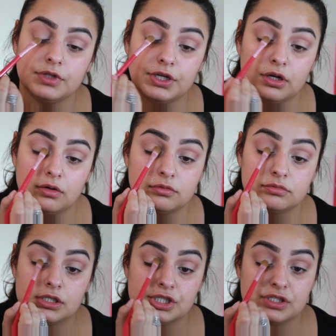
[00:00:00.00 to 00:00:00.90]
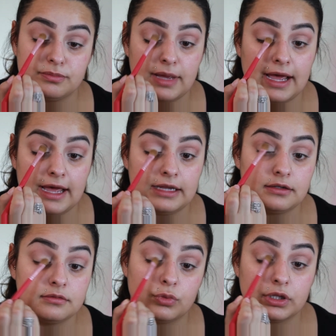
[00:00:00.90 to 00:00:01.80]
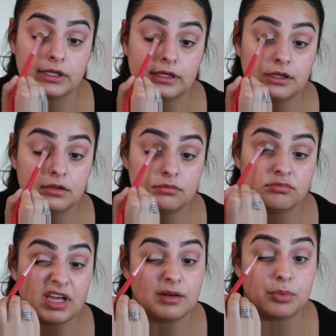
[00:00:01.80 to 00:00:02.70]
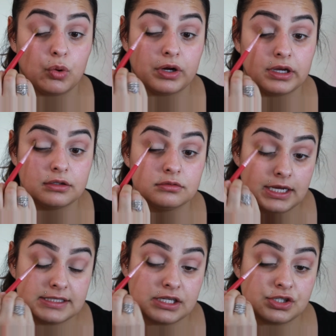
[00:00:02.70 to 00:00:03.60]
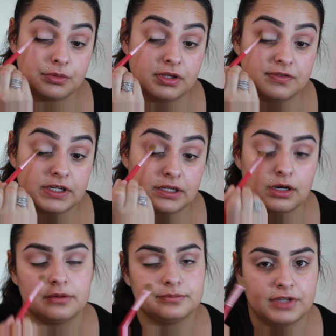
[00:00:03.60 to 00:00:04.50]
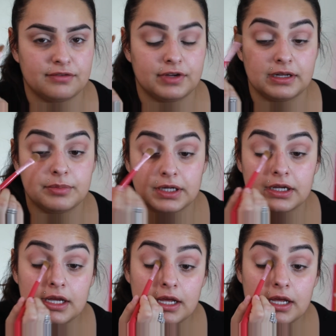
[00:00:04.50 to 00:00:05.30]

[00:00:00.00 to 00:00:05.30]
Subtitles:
you know, just matte, really kind of boring. It's actually really funny, or not funny, but